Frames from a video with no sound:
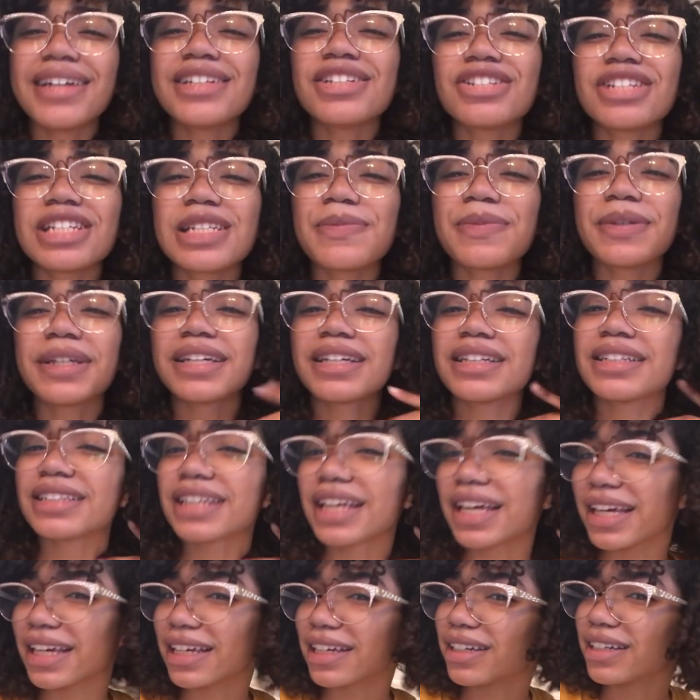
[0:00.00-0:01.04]
it's just because
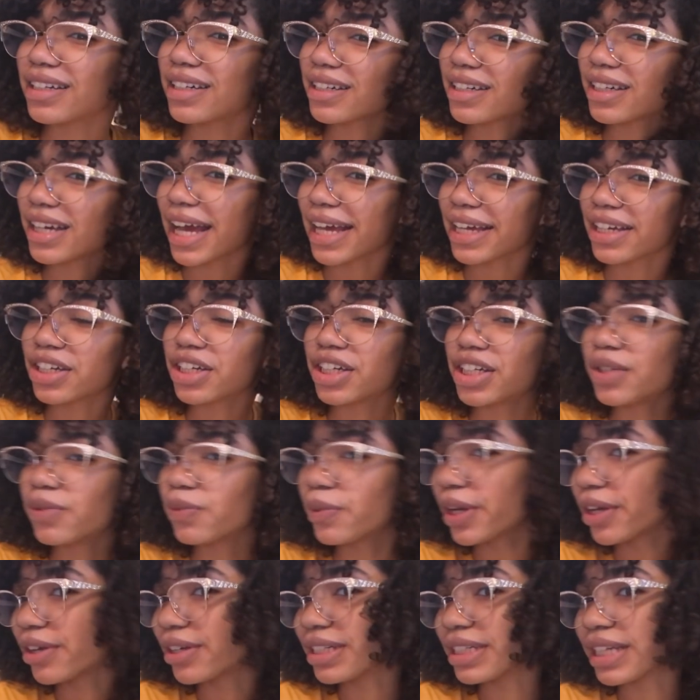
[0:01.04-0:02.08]
like ugh, I couldn't
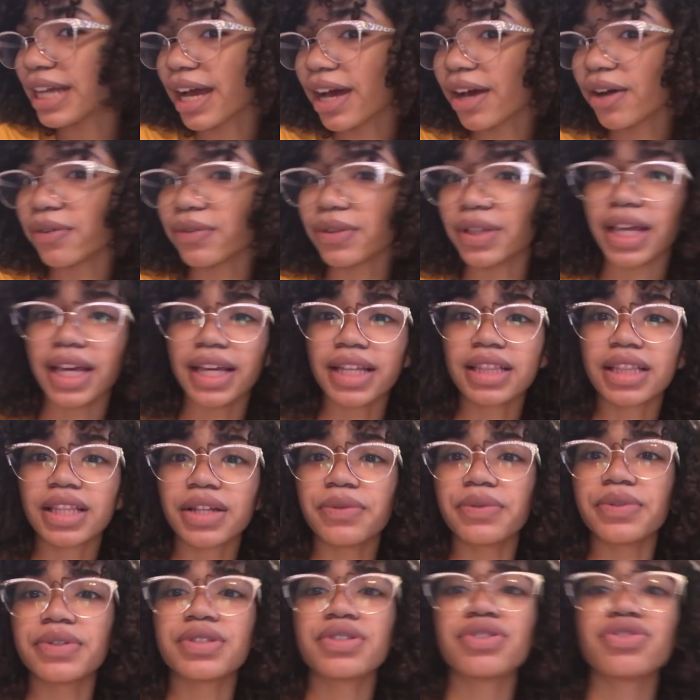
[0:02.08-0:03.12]
wear it down. Like
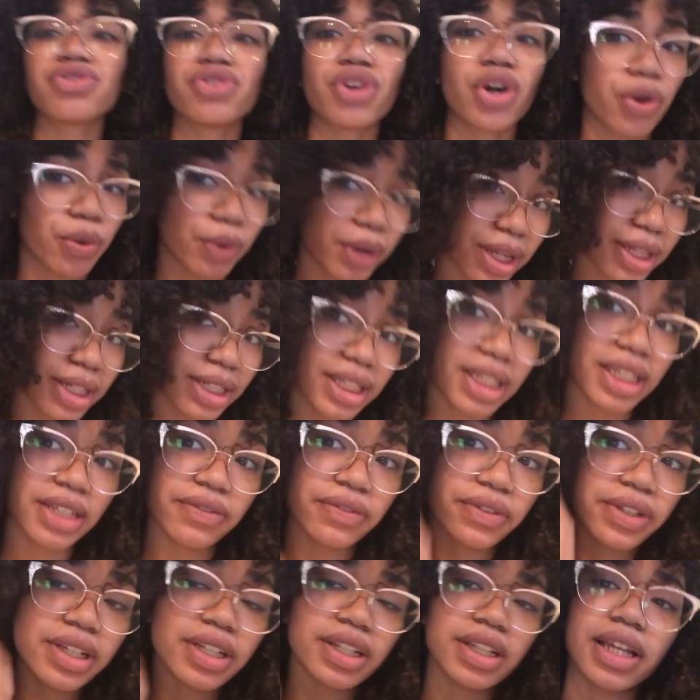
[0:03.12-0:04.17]
it was so
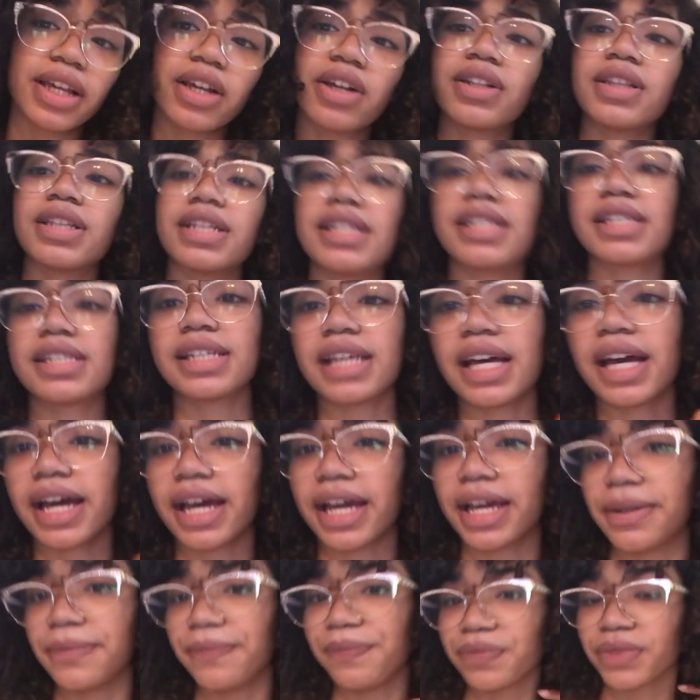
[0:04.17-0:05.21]
uneven, like on this
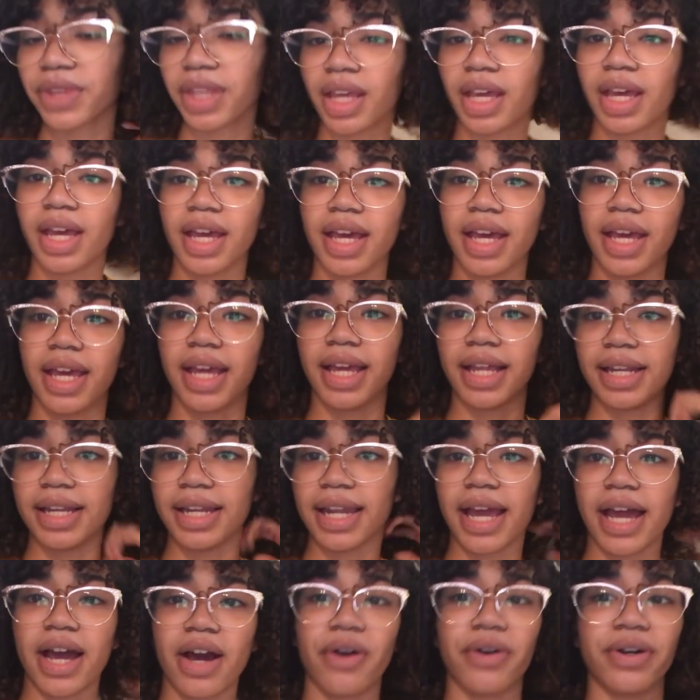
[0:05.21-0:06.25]
side, and
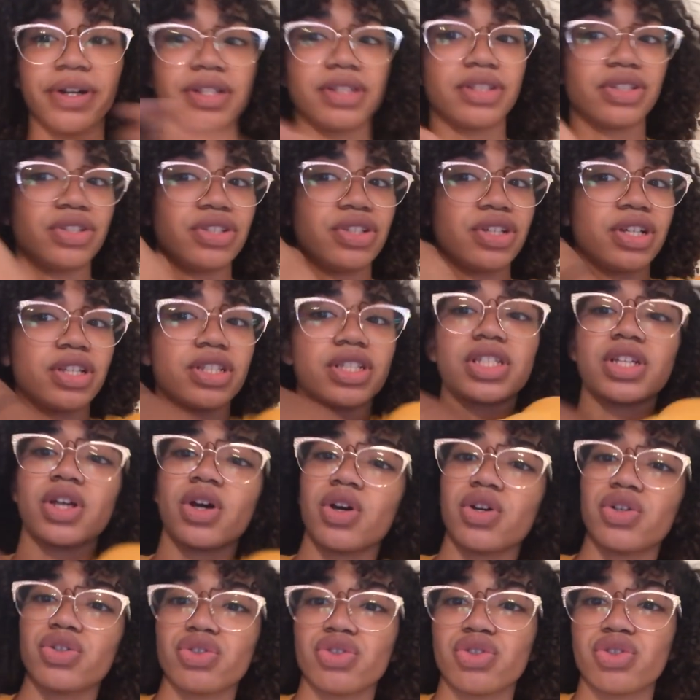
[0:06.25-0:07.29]
now it's just
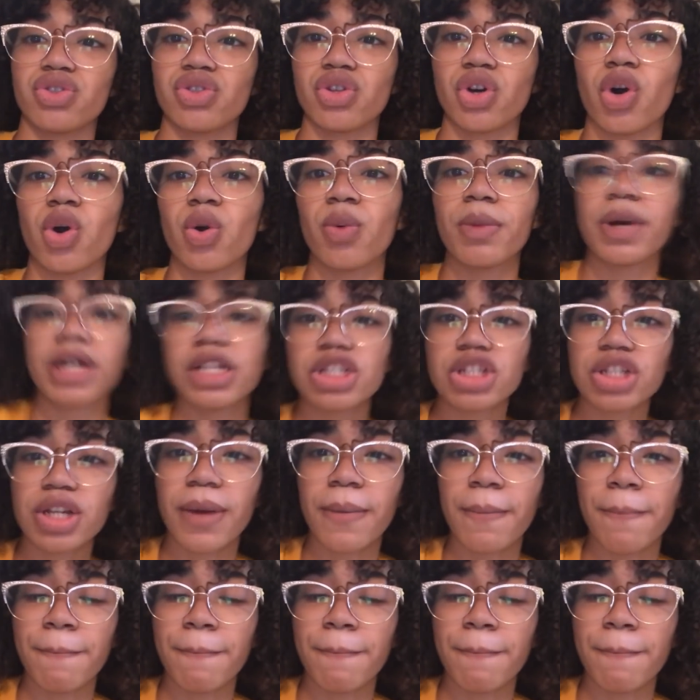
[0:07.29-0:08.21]
so much